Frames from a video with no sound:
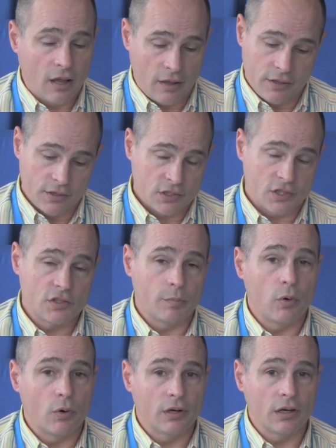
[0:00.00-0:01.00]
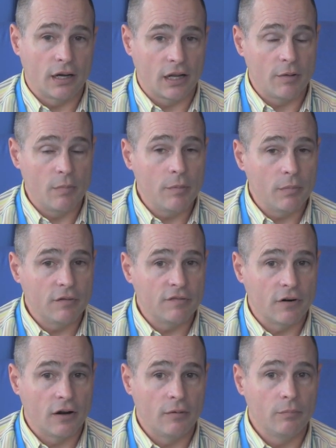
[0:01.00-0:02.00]
There's a support and a commitment
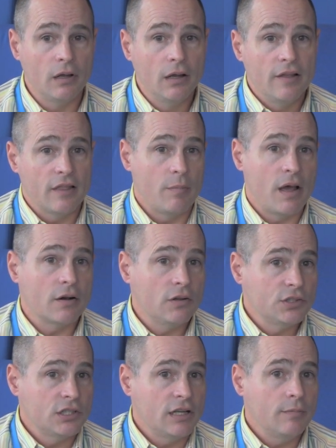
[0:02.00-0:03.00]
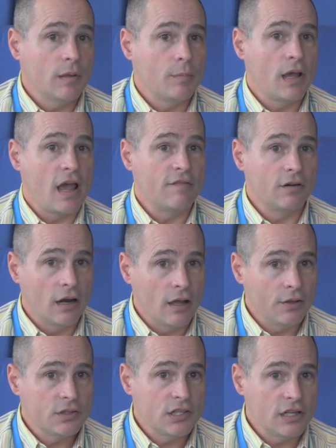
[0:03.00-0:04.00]
from the medical team, the behavioral
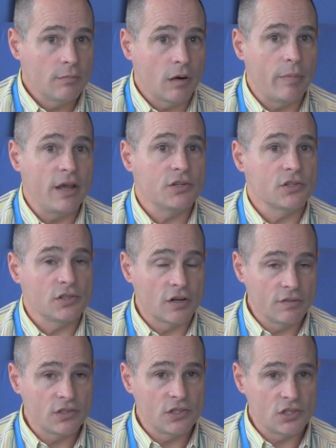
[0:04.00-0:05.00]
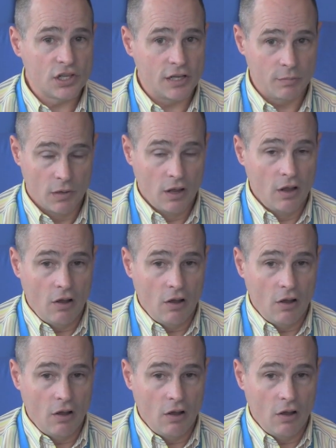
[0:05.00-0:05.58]
health team, our patient services team,